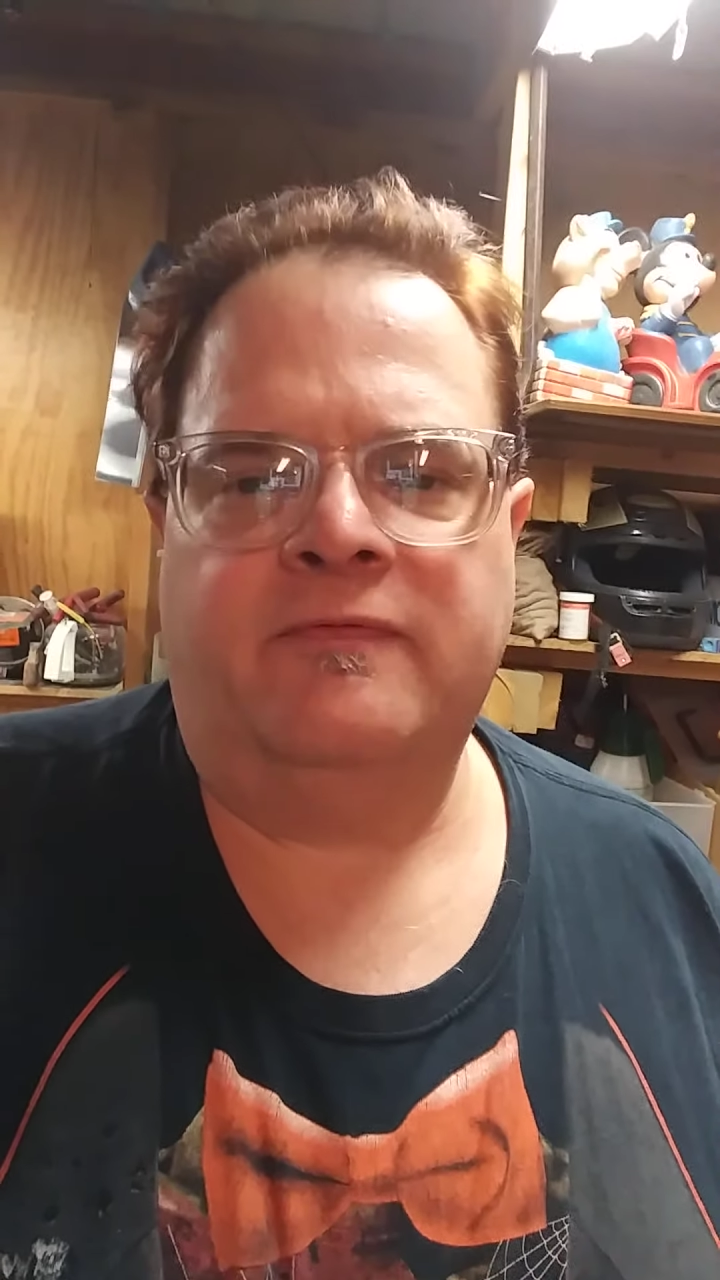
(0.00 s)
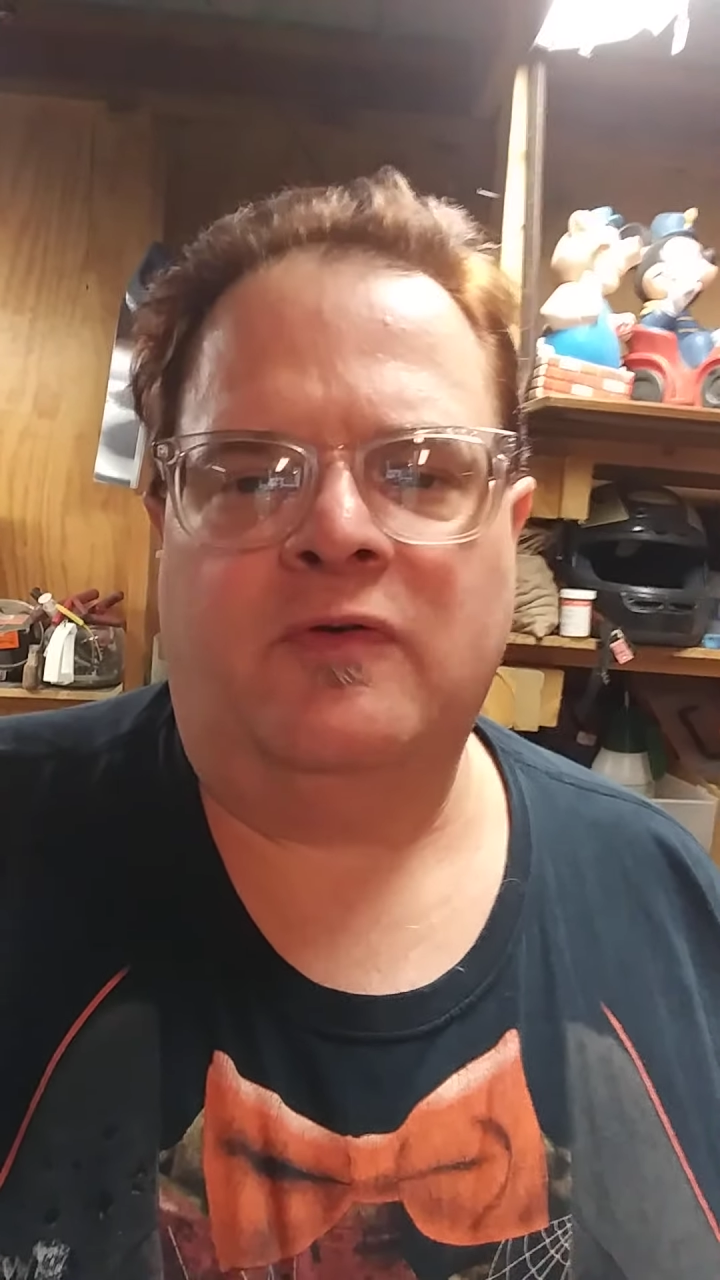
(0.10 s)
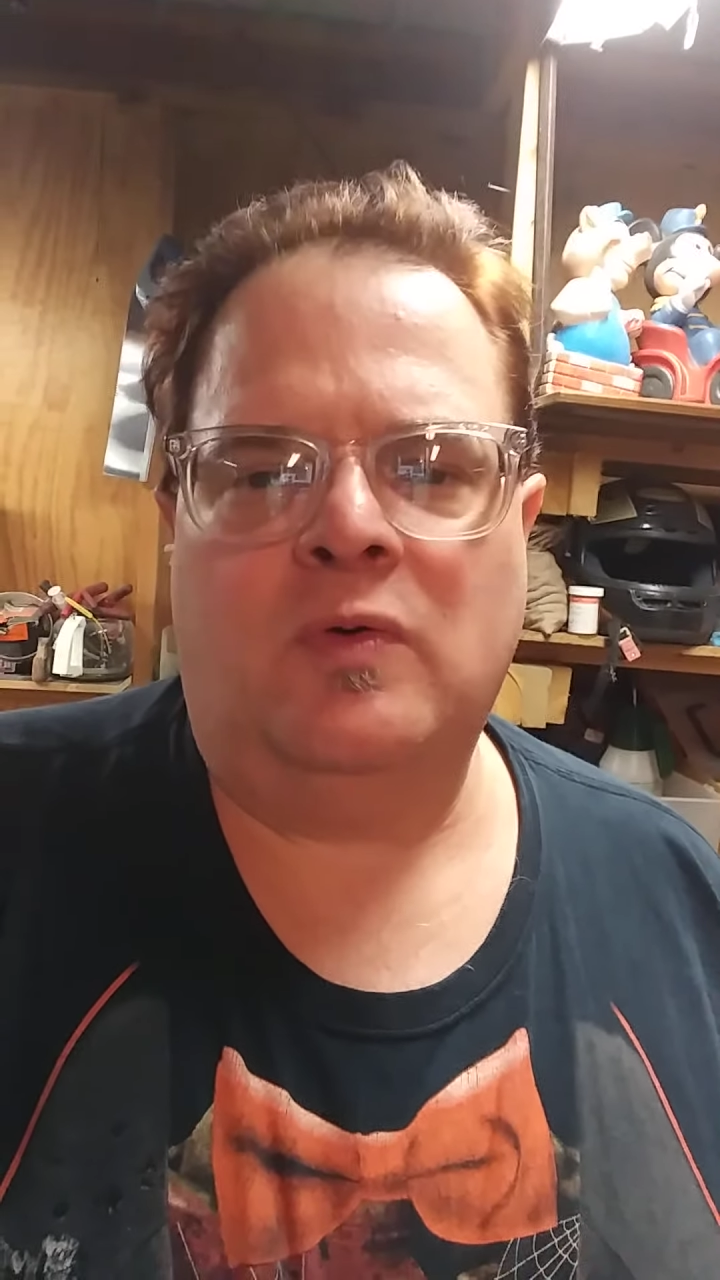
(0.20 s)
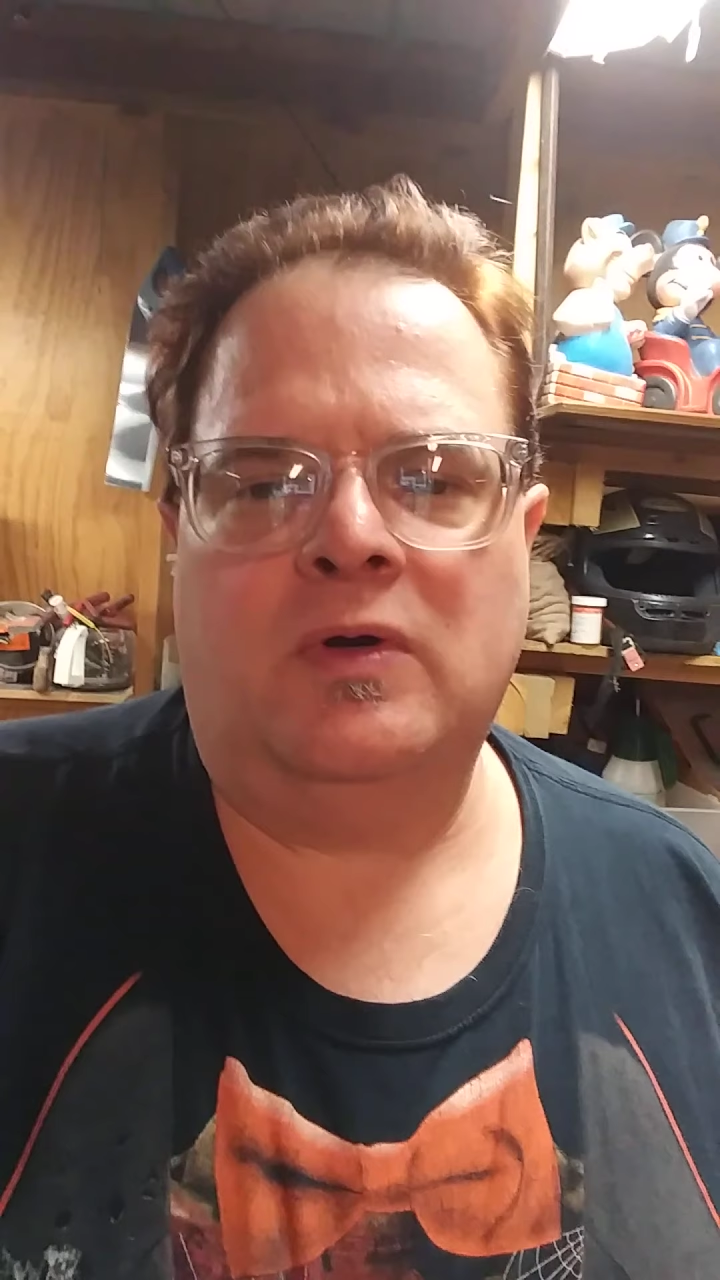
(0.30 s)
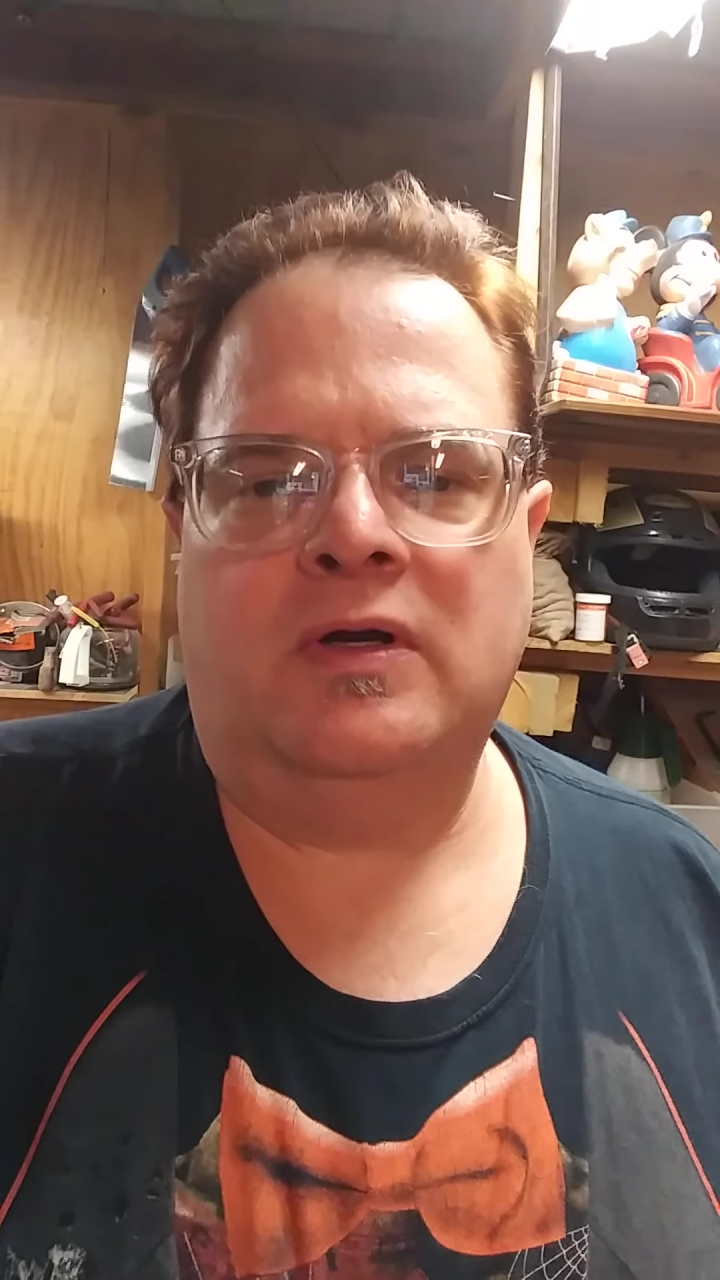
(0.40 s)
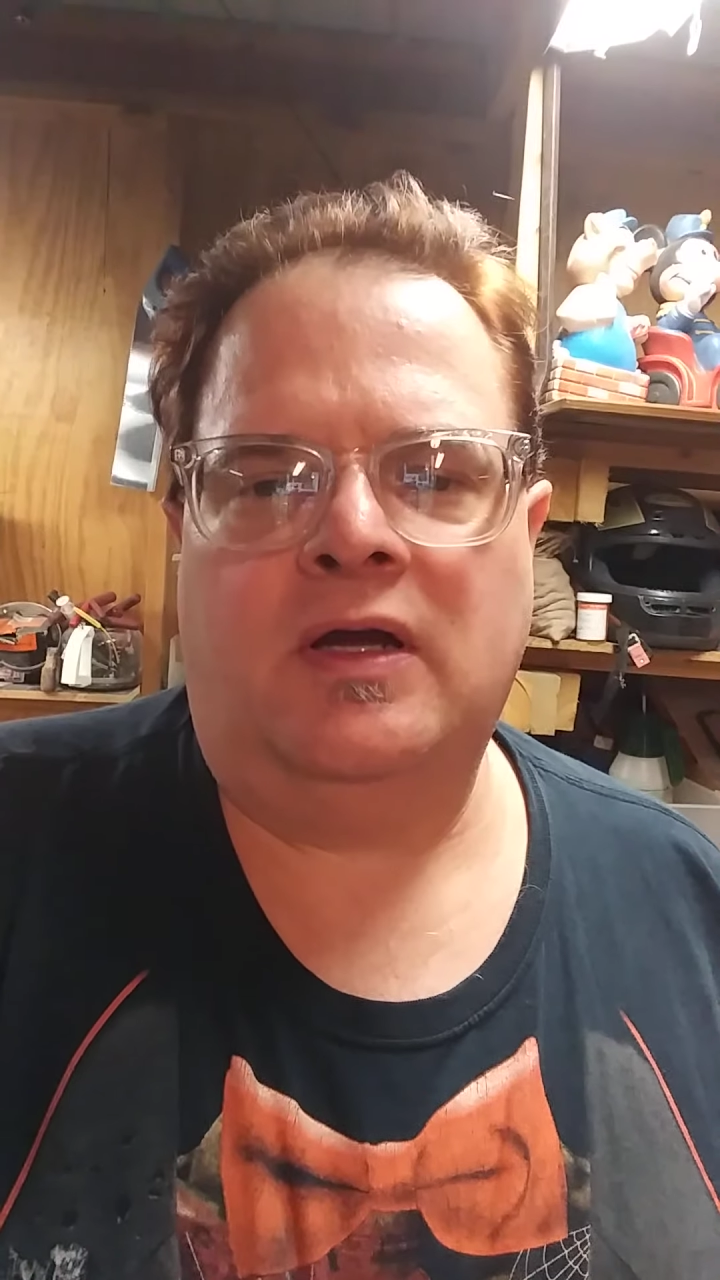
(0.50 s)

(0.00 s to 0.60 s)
for